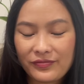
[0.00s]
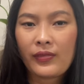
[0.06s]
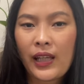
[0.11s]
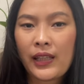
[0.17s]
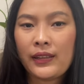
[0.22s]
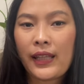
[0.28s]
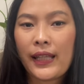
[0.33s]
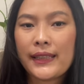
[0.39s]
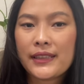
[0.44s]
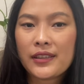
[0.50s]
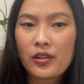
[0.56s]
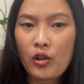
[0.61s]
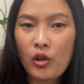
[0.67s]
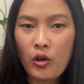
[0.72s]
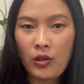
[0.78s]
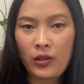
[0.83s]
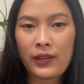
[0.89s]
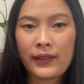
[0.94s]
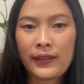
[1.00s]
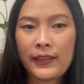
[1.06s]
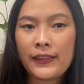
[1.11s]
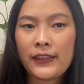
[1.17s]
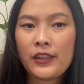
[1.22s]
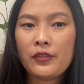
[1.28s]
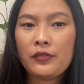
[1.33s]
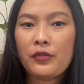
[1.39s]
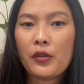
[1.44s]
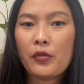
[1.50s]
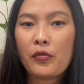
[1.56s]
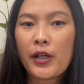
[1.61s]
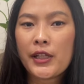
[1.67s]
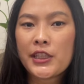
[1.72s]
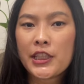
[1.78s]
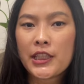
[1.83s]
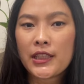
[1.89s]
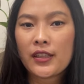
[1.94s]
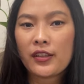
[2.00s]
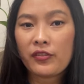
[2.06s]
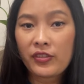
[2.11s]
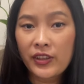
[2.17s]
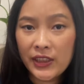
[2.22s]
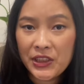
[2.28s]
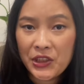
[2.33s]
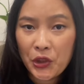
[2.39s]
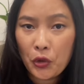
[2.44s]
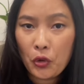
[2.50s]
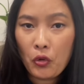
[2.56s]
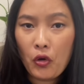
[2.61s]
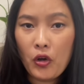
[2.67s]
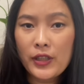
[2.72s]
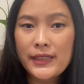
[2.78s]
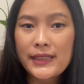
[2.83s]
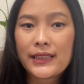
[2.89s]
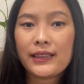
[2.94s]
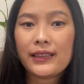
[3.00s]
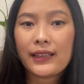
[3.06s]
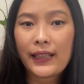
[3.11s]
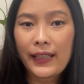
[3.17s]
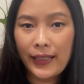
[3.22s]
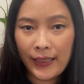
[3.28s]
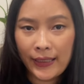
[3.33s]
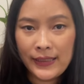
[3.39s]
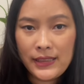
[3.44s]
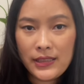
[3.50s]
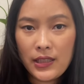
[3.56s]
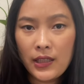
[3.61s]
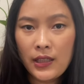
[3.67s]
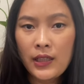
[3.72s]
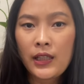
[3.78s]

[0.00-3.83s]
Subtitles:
And that's all. Thank you for watching the video until the end.